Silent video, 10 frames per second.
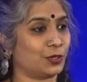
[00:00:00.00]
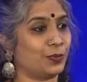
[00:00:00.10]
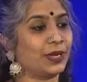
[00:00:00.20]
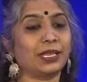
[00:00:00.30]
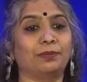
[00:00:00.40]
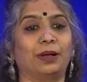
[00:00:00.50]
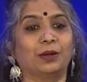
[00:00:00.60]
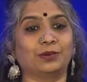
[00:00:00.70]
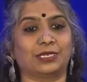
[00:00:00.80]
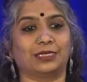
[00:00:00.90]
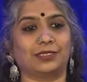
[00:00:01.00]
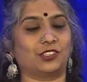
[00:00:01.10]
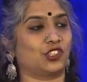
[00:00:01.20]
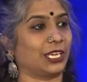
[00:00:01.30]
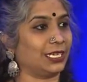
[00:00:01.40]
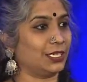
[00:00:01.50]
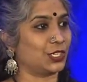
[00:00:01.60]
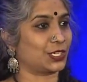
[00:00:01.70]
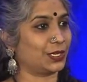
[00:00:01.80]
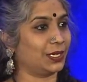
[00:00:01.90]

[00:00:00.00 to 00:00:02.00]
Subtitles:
to bring about this change.